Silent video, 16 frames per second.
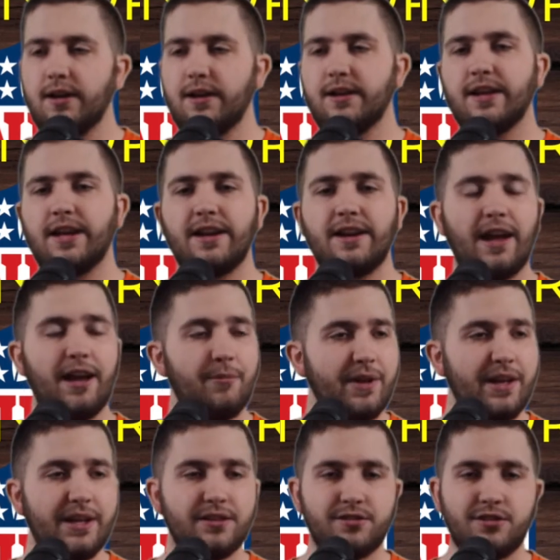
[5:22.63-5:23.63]
and getting
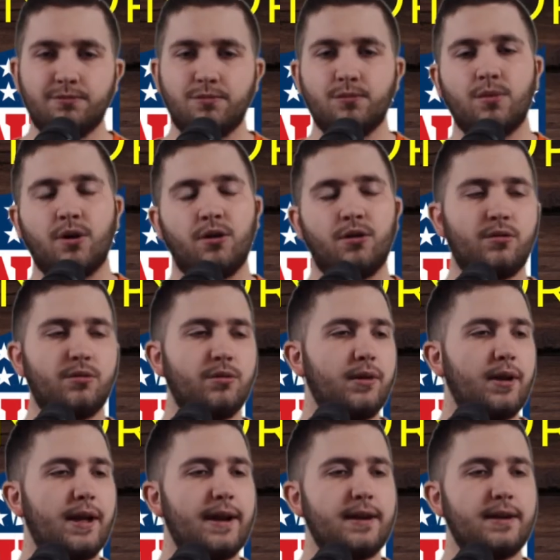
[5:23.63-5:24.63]
AB a Super
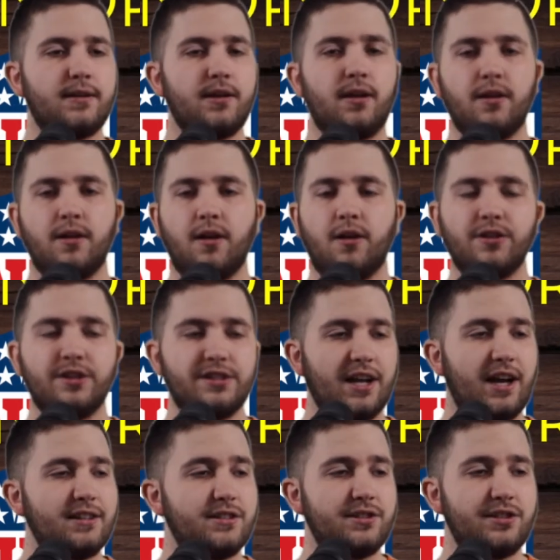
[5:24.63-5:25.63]
Bowl and all
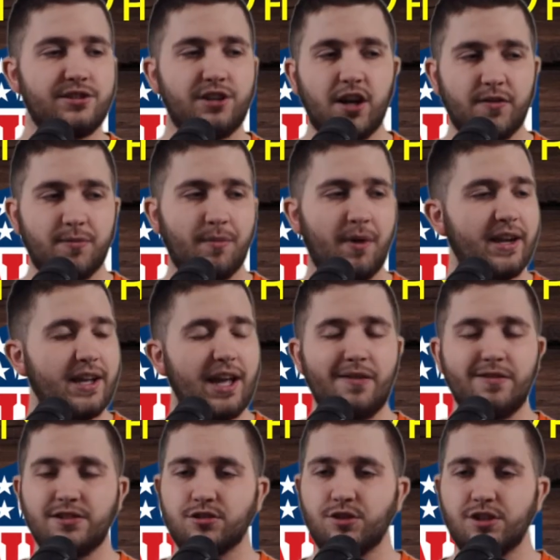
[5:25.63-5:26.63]
these guys that deserve
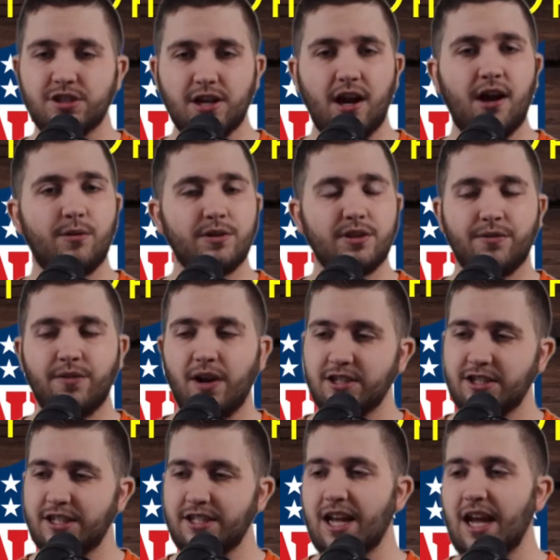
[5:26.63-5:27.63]
Mike Evans, Chris Godwin,
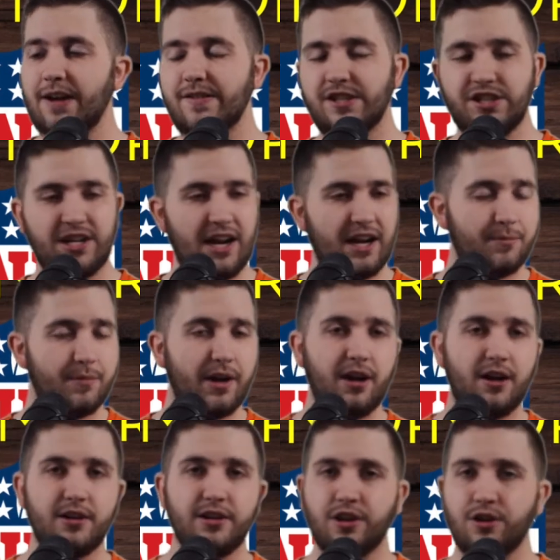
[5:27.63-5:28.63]
Levante David,
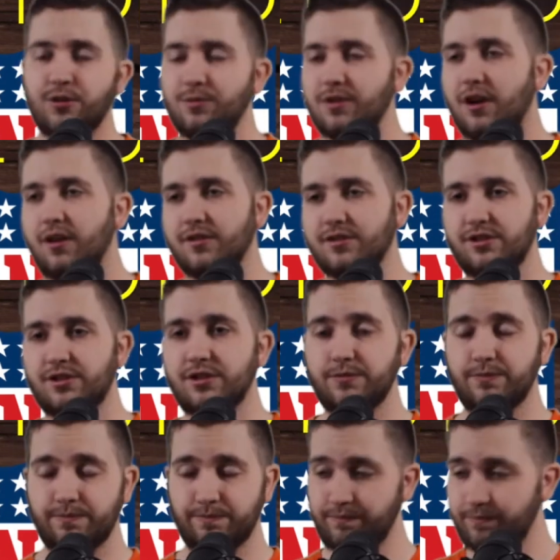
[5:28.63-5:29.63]
Shaq Barrett, and the Coondog
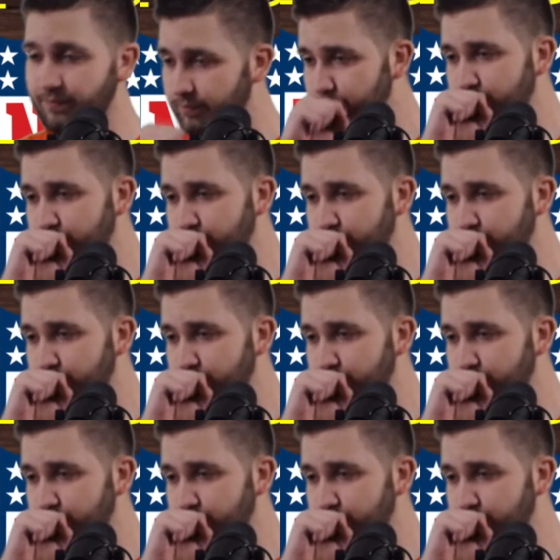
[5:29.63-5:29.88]
suit,